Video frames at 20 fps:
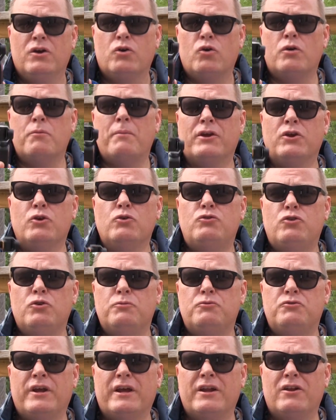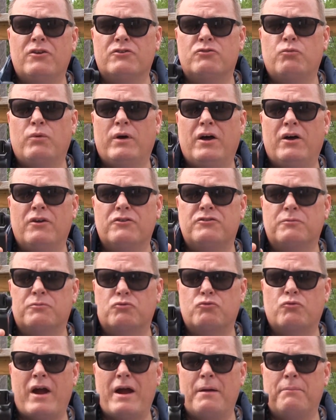Go to my YouTube channel as well,
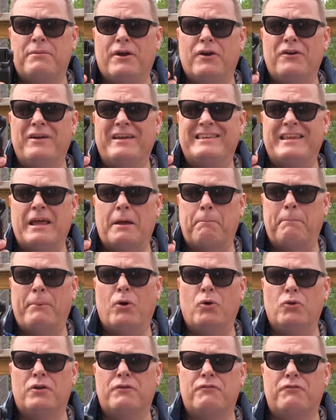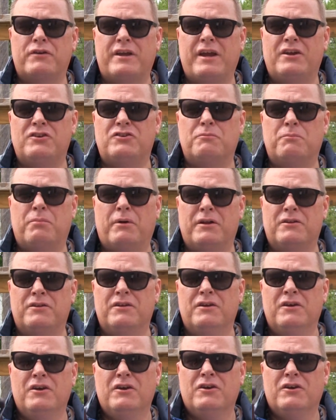subscribe there, hit that bell notification button